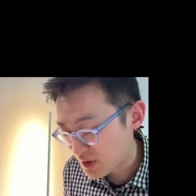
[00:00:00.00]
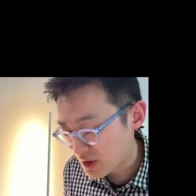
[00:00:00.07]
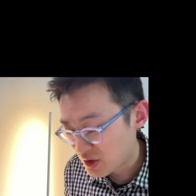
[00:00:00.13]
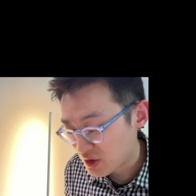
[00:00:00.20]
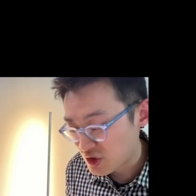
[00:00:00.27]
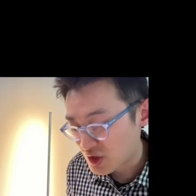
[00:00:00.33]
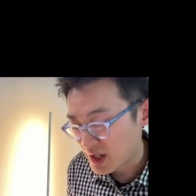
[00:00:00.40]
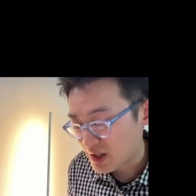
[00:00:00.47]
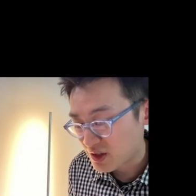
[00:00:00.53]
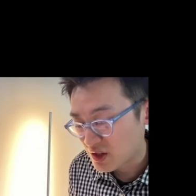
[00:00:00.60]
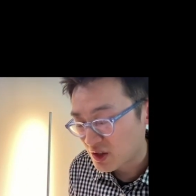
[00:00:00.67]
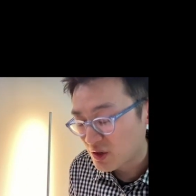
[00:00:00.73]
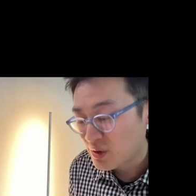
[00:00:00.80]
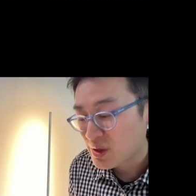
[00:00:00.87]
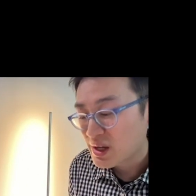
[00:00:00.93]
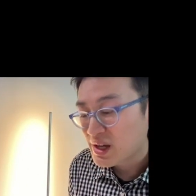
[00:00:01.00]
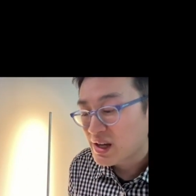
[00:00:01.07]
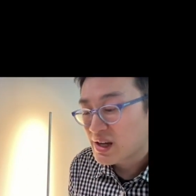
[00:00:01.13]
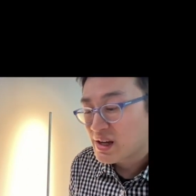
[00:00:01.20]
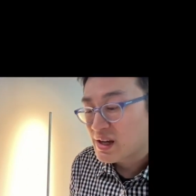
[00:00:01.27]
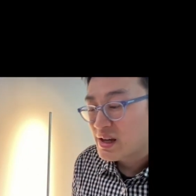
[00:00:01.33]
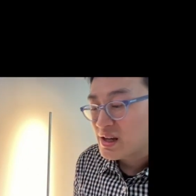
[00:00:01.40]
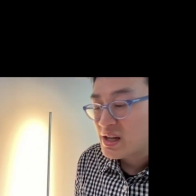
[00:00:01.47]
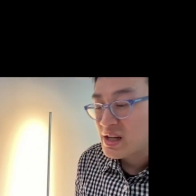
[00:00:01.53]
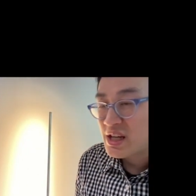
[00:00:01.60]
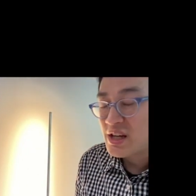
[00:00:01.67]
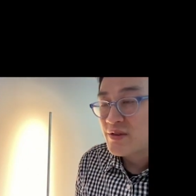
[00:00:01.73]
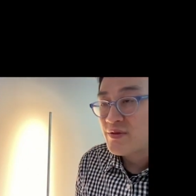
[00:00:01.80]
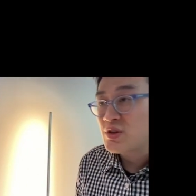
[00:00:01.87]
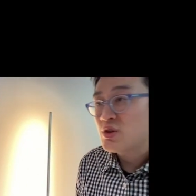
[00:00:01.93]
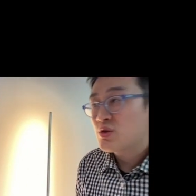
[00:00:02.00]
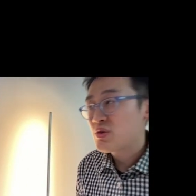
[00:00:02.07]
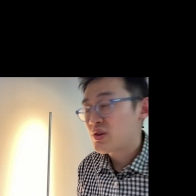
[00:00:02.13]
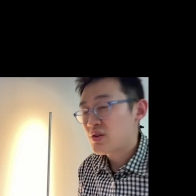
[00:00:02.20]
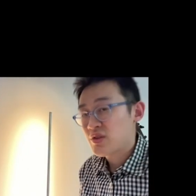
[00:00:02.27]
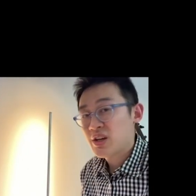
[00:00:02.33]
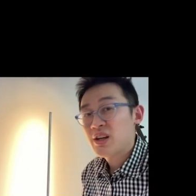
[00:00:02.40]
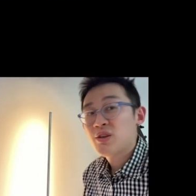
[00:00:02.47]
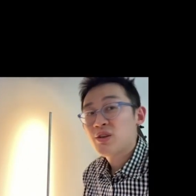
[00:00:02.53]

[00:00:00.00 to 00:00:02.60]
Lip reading: it is you're trying to do. If you succeed,